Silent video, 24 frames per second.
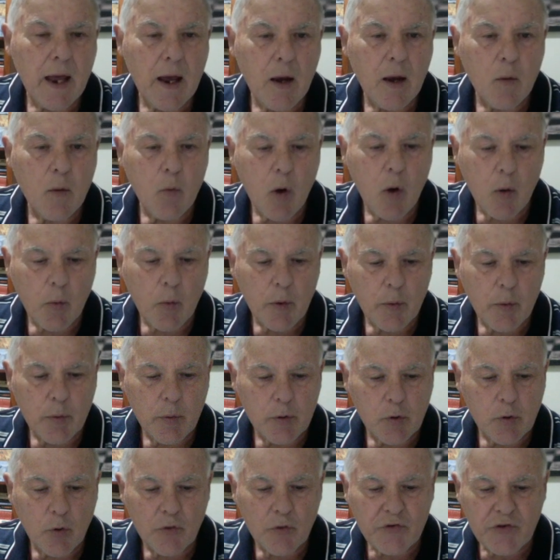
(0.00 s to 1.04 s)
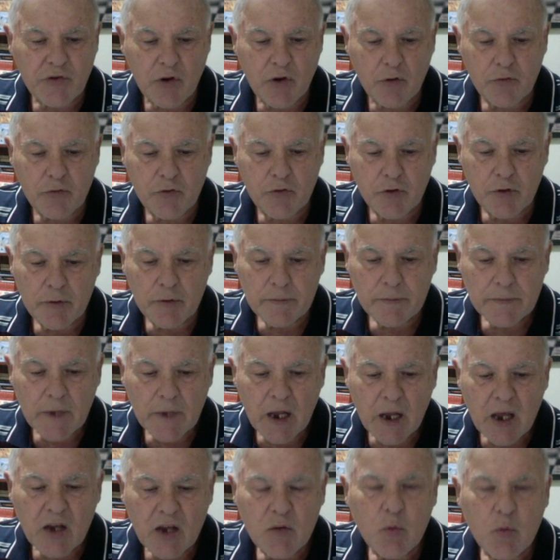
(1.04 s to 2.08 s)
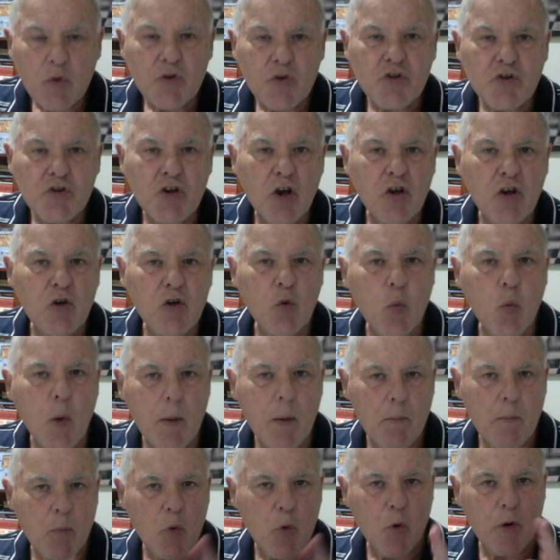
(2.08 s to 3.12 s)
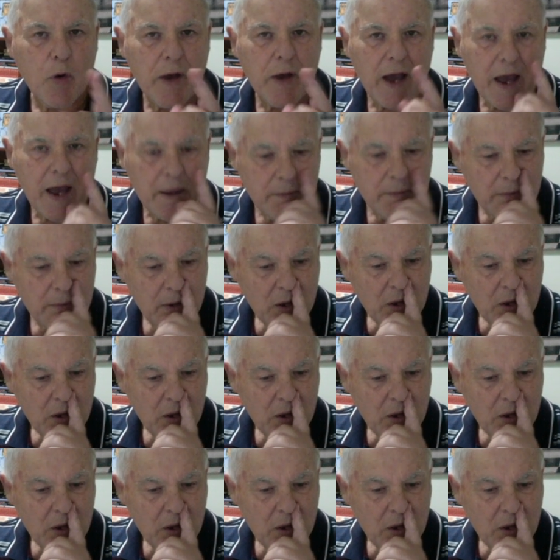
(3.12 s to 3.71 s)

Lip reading: What we will also do is we'll show you one more game.